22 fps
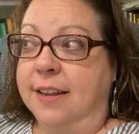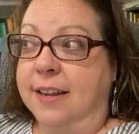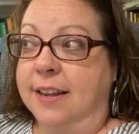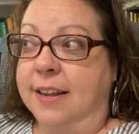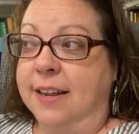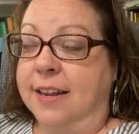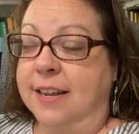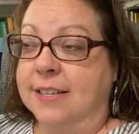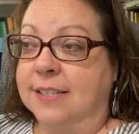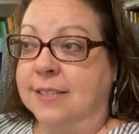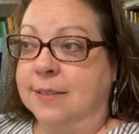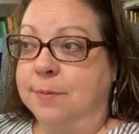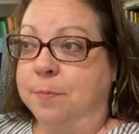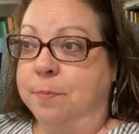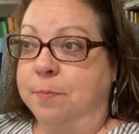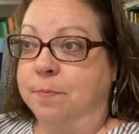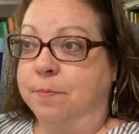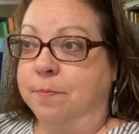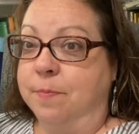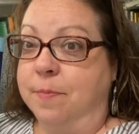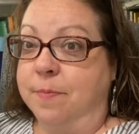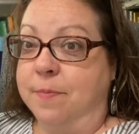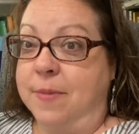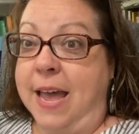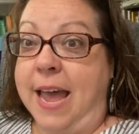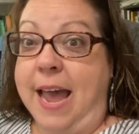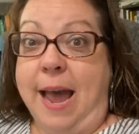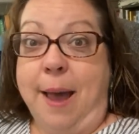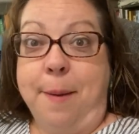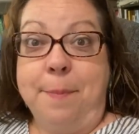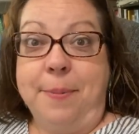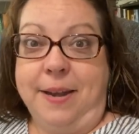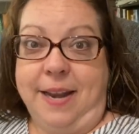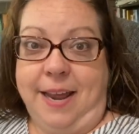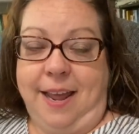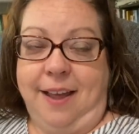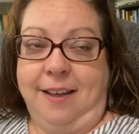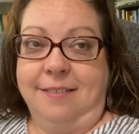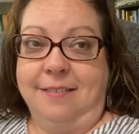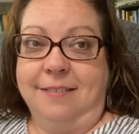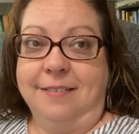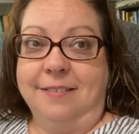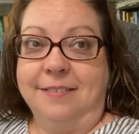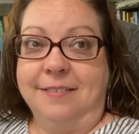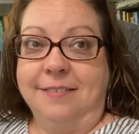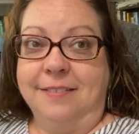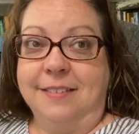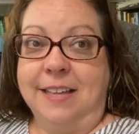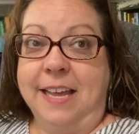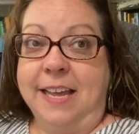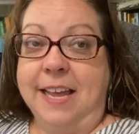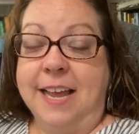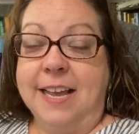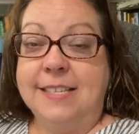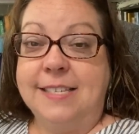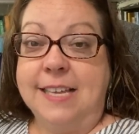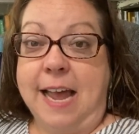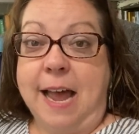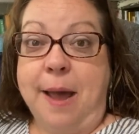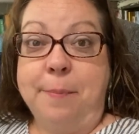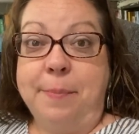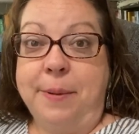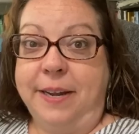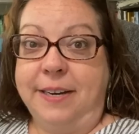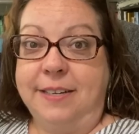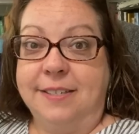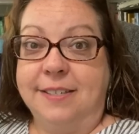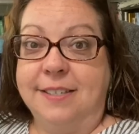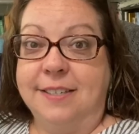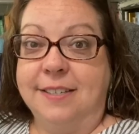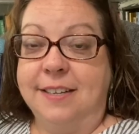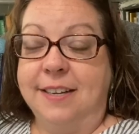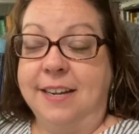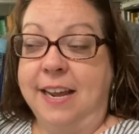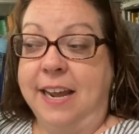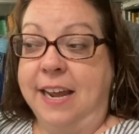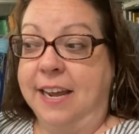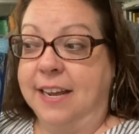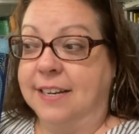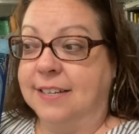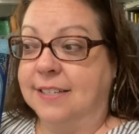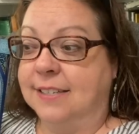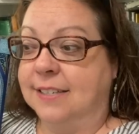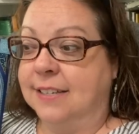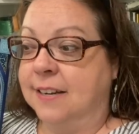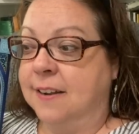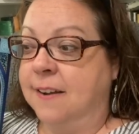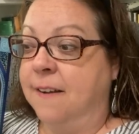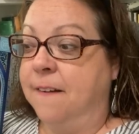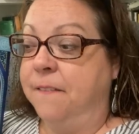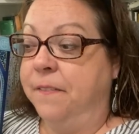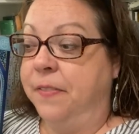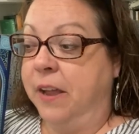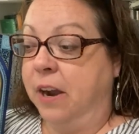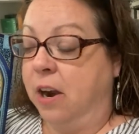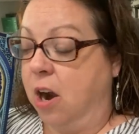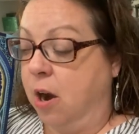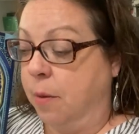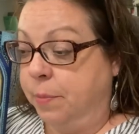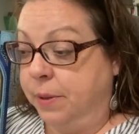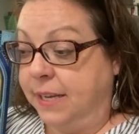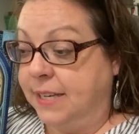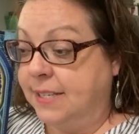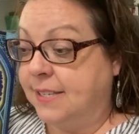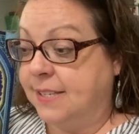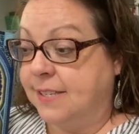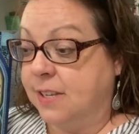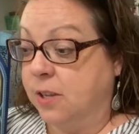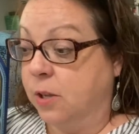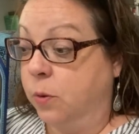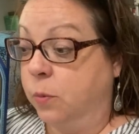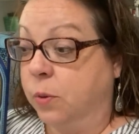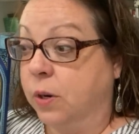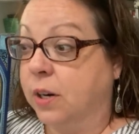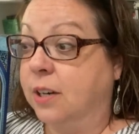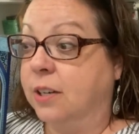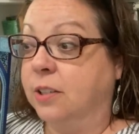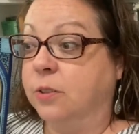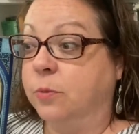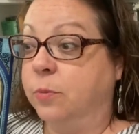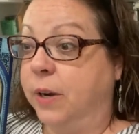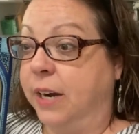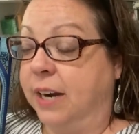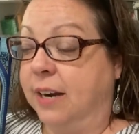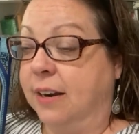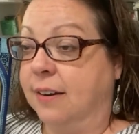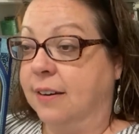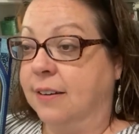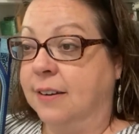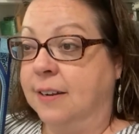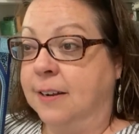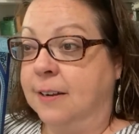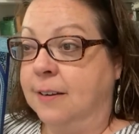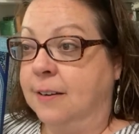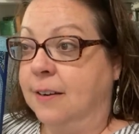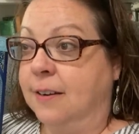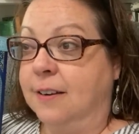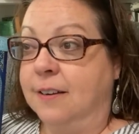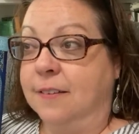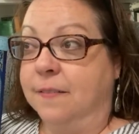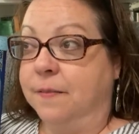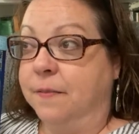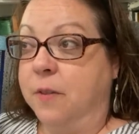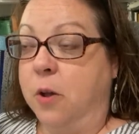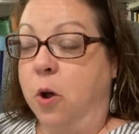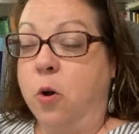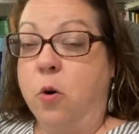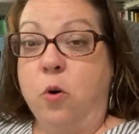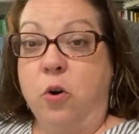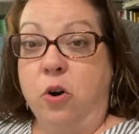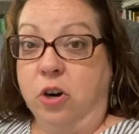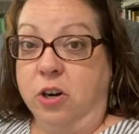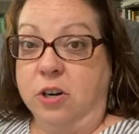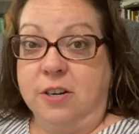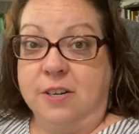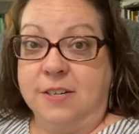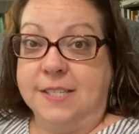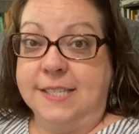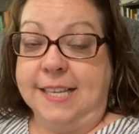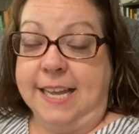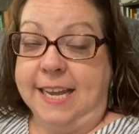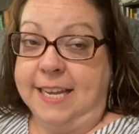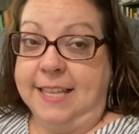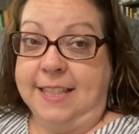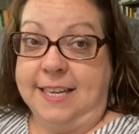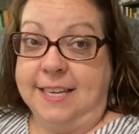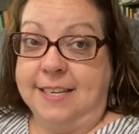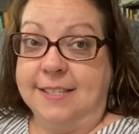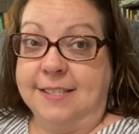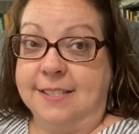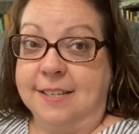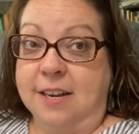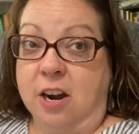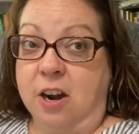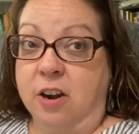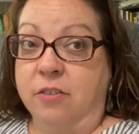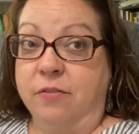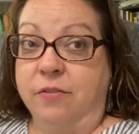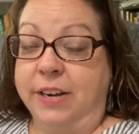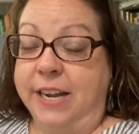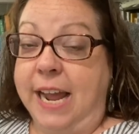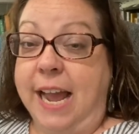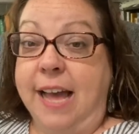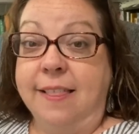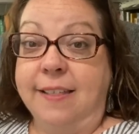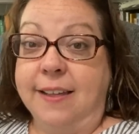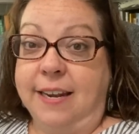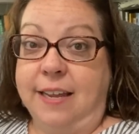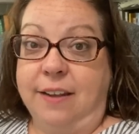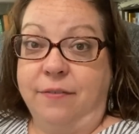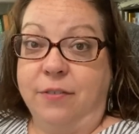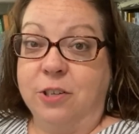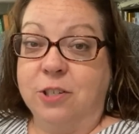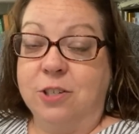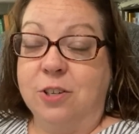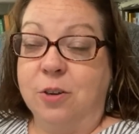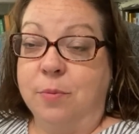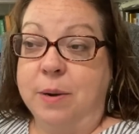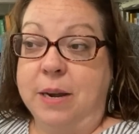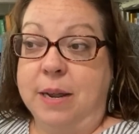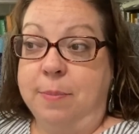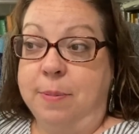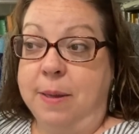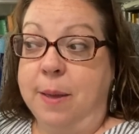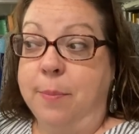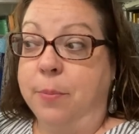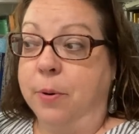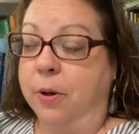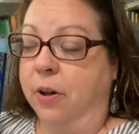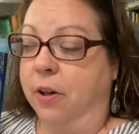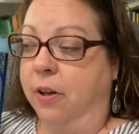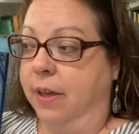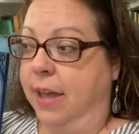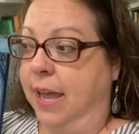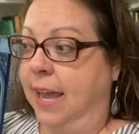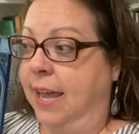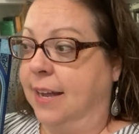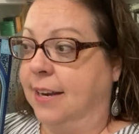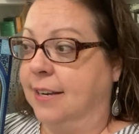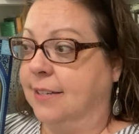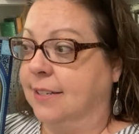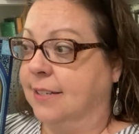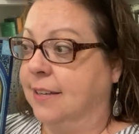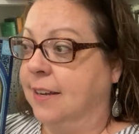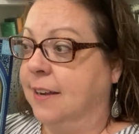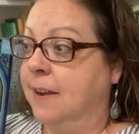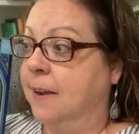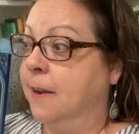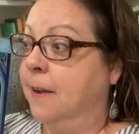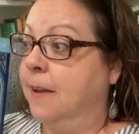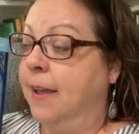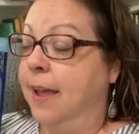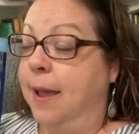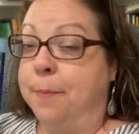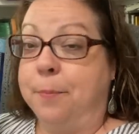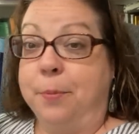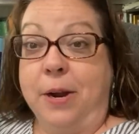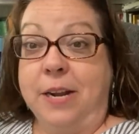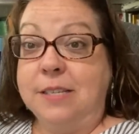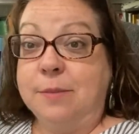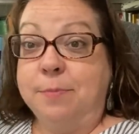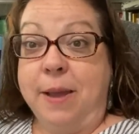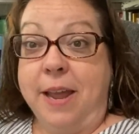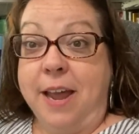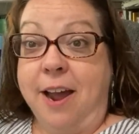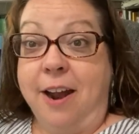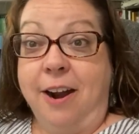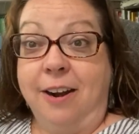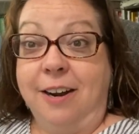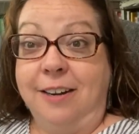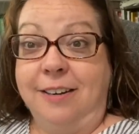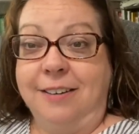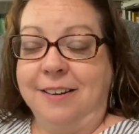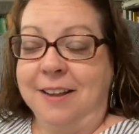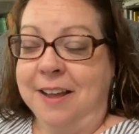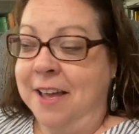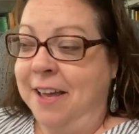is happening, like has happened. And there are places in the world where horrors like this are reality for so many people. And it breaks my heart.